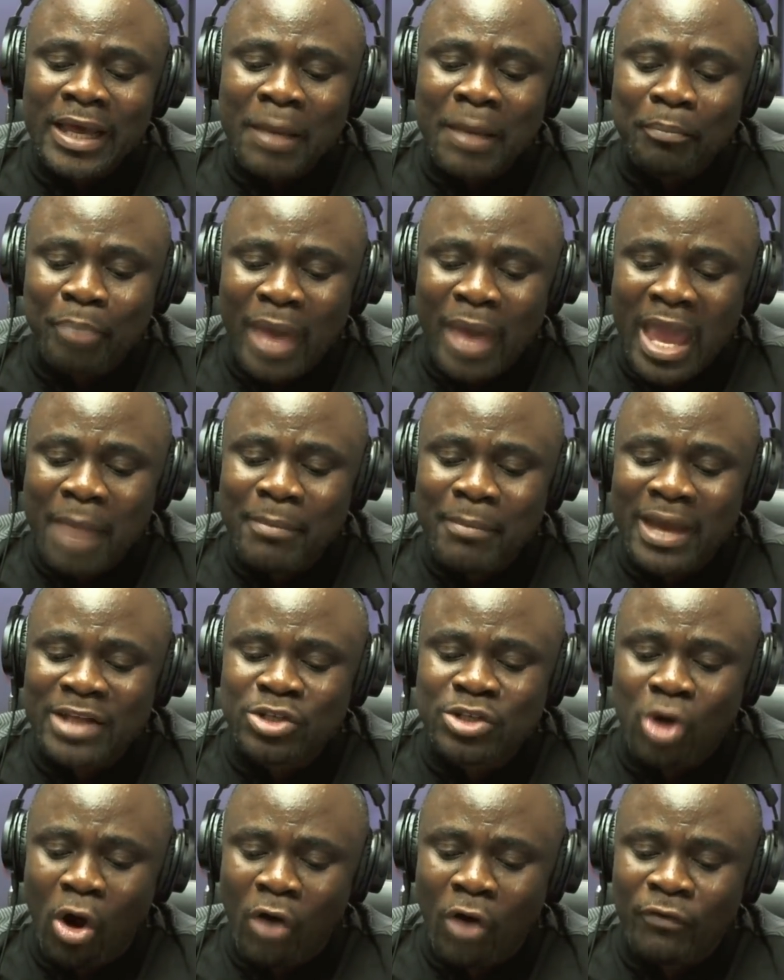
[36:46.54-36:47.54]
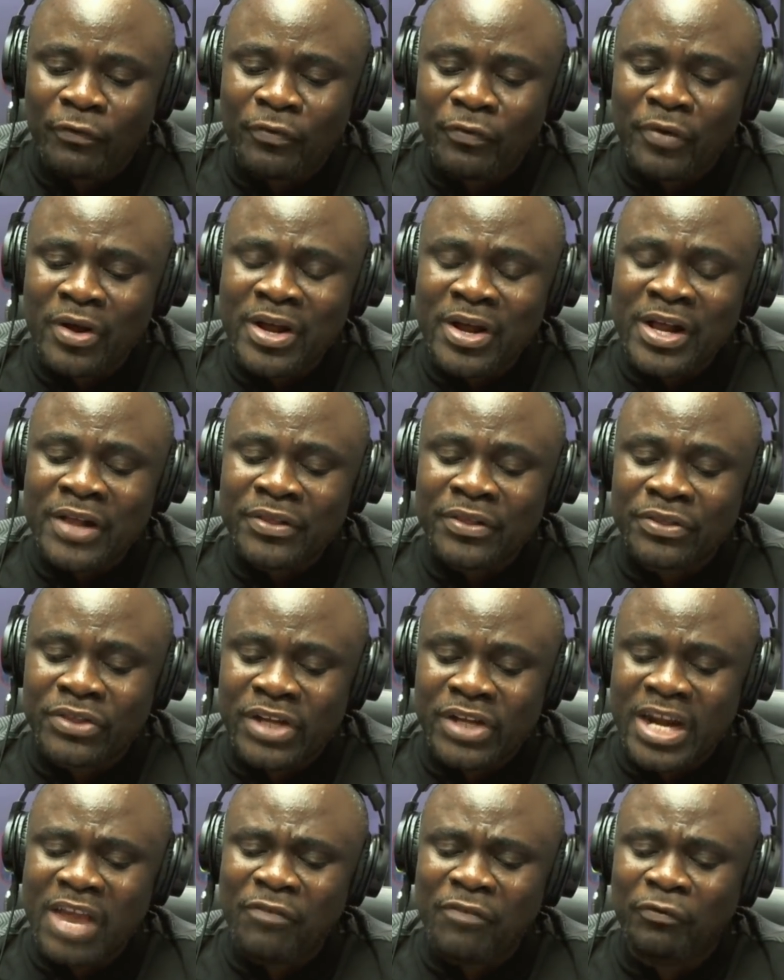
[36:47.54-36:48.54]
payment of
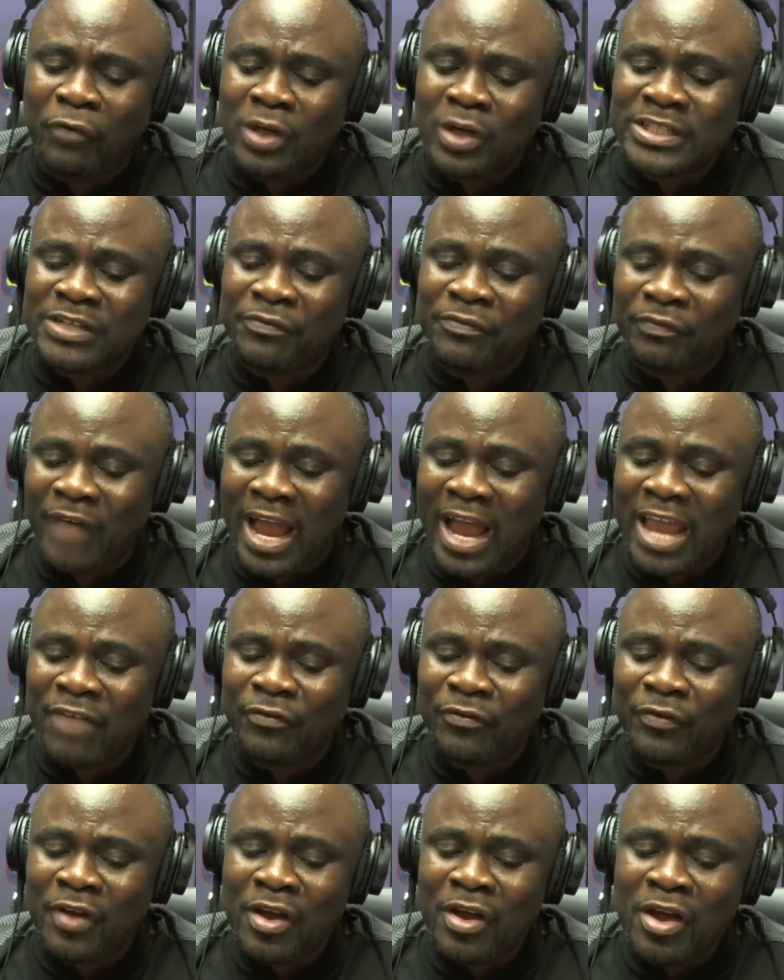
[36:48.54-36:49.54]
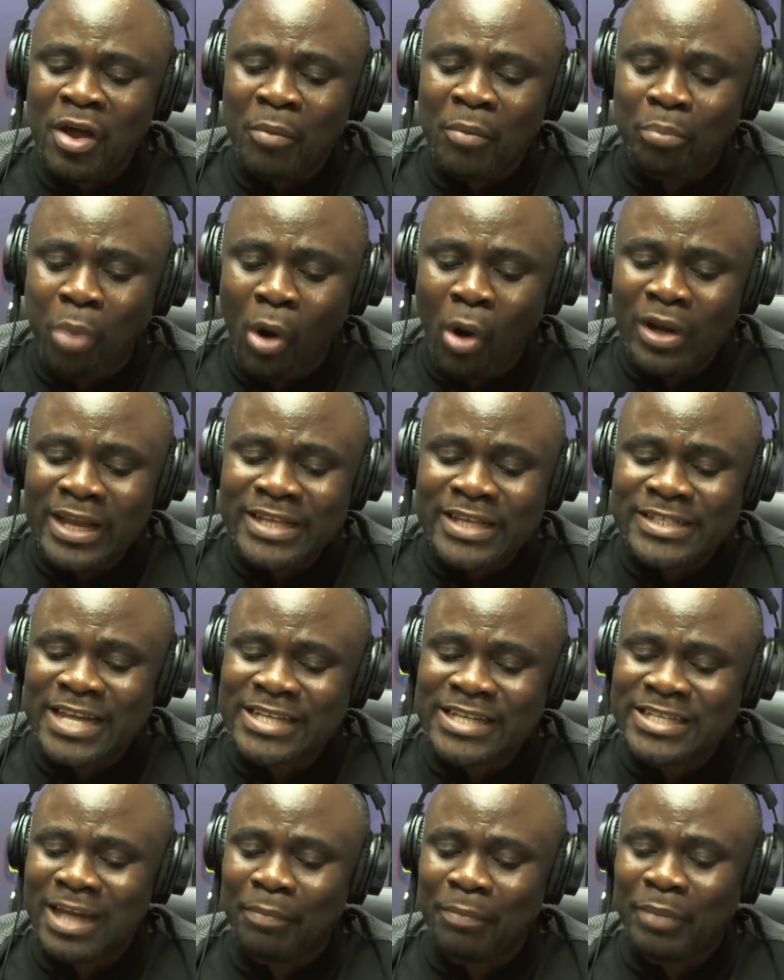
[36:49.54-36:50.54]
345 polling
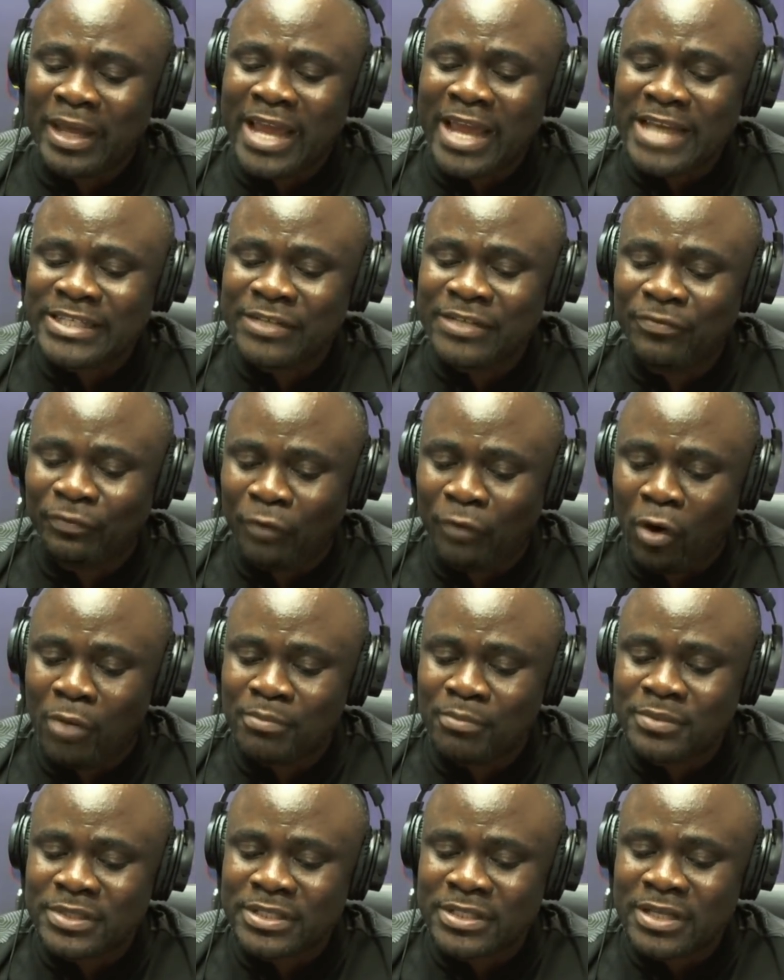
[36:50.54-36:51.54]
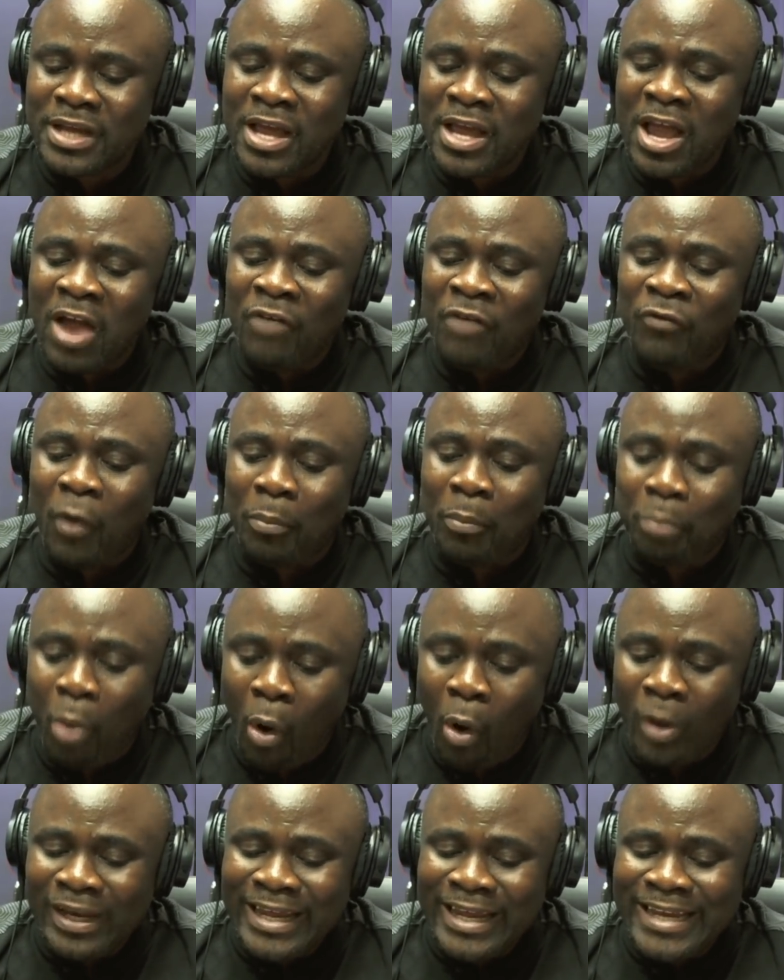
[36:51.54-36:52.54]
station application forms for
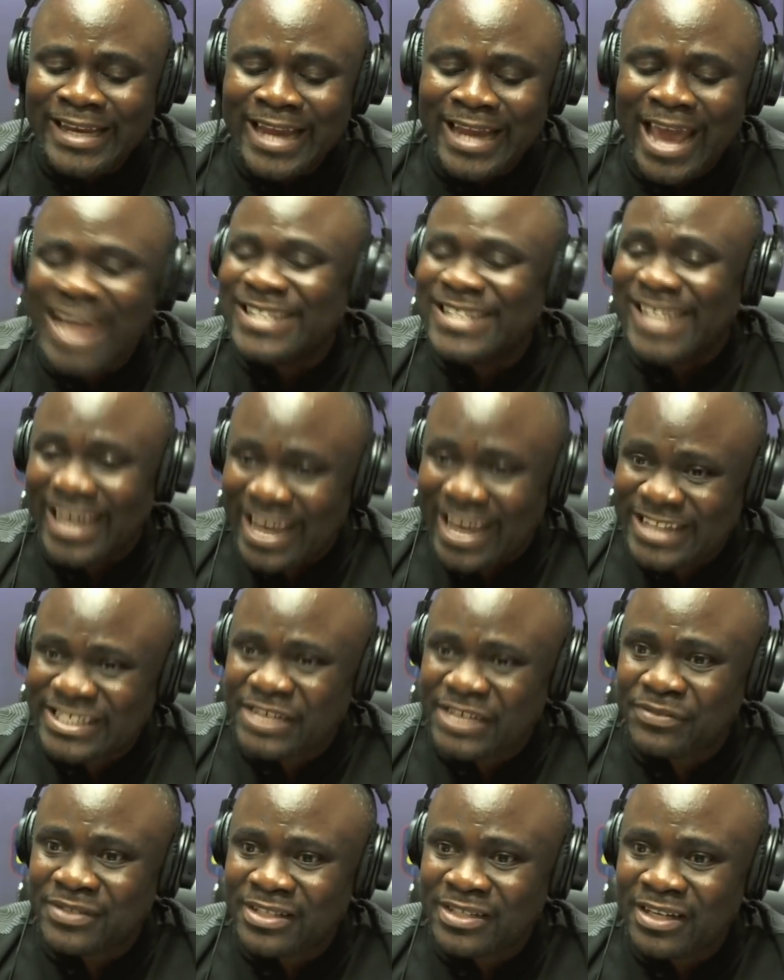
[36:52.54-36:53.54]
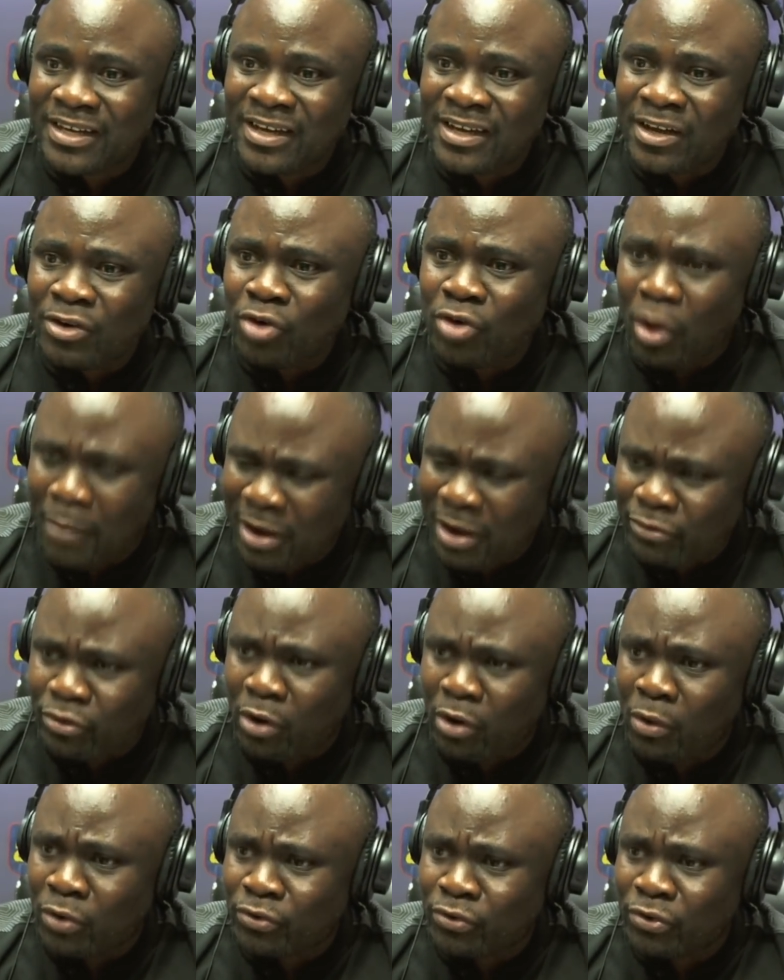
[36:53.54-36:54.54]
polling executives. Your
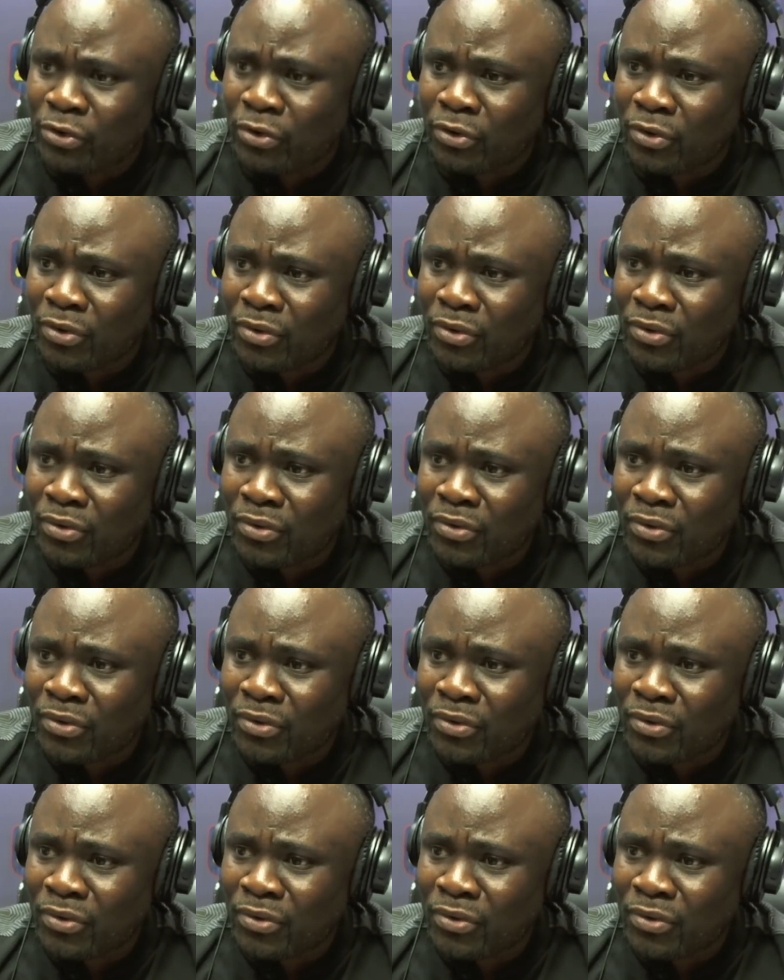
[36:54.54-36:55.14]
mature was one.